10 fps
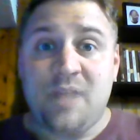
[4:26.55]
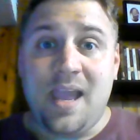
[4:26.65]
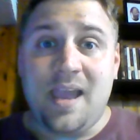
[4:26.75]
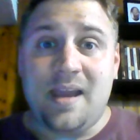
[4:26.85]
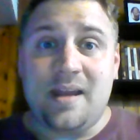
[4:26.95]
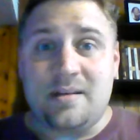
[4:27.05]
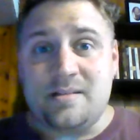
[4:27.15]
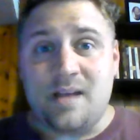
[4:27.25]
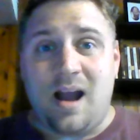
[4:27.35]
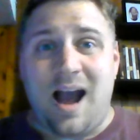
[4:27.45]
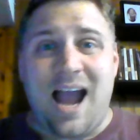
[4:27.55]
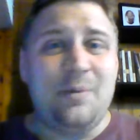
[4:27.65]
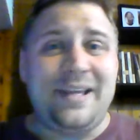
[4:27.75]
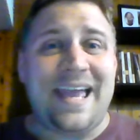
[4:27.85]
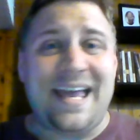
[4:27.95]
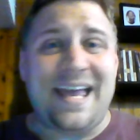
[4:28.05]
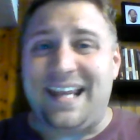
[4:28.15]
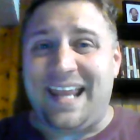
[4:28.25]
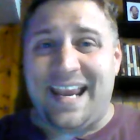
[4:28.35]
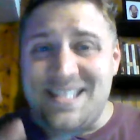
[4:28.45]
and I would get
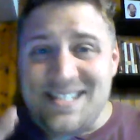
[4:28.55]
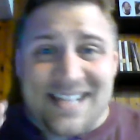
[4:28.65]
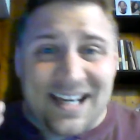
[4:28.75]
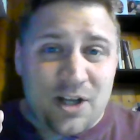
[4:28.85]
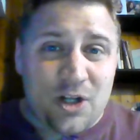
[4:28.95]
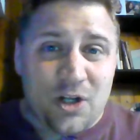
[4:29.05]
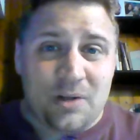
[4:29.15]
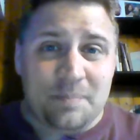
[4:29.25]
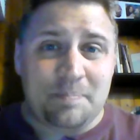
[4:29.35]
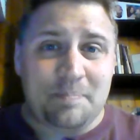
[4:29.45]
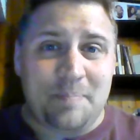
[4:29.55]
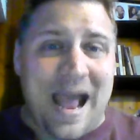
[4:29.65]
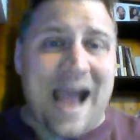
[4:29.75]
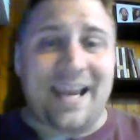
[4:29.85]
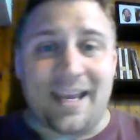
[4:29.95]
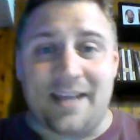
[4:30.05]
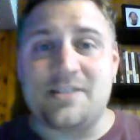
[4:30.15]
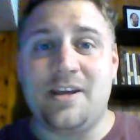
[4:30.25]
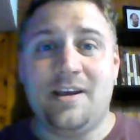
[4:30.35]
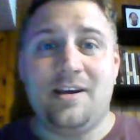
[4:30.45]
a single packet